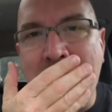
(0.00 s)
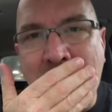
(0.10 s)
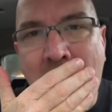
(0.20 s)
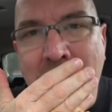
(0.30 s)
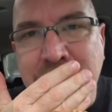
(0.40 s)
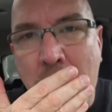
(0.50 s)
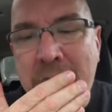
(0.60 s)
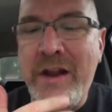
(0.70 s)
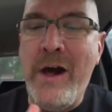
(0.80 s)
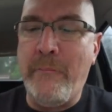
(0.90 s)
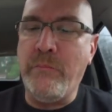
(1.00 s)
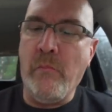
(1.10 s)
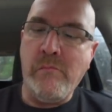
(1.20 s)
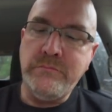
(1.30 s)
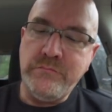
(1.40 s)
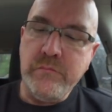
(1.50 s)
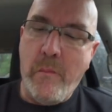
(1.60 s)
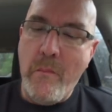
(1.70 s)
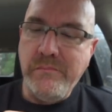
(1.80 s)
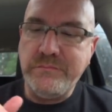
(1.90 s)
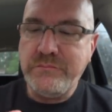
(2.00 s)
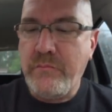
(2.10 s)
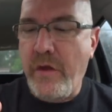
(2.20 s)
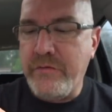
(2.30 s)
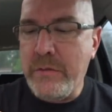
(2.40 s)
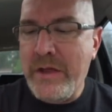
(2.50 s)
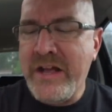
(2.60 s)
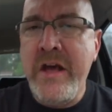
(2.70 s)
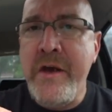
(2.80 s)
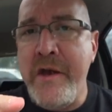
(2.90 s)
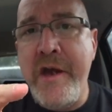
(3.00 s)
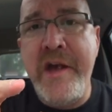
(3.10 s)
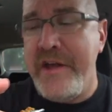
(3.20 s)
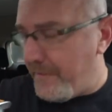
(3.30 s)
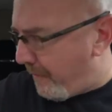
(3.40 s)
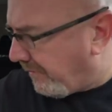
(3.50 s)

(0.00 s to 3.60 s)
at the cottage open it up, they'll be like, hey!